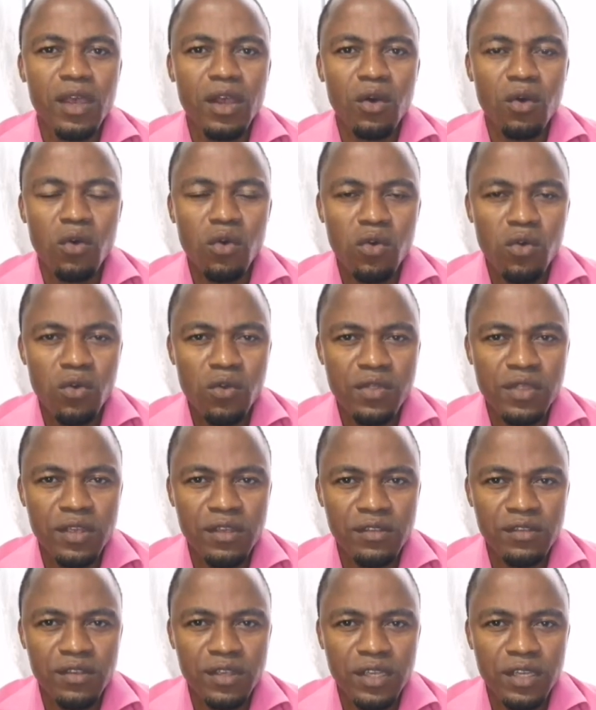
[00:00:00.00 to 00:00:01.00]
All
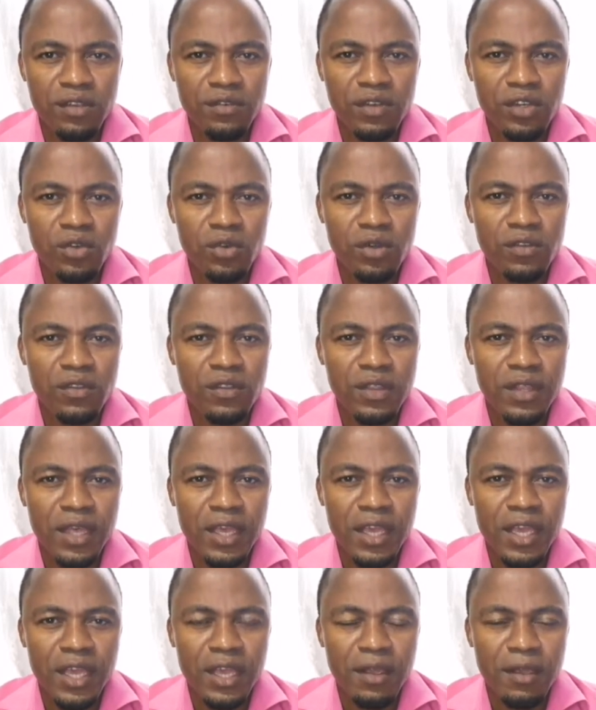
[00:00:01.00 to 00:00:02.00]
these individuals,
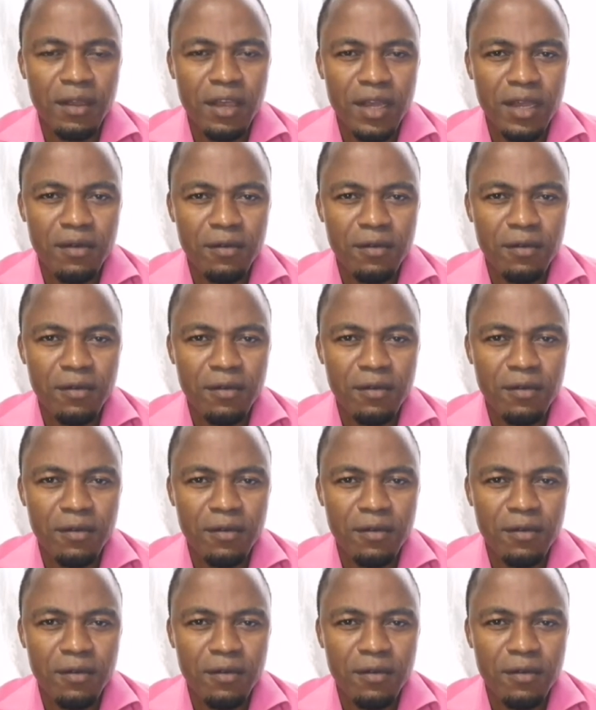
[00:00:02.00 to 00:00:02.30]
they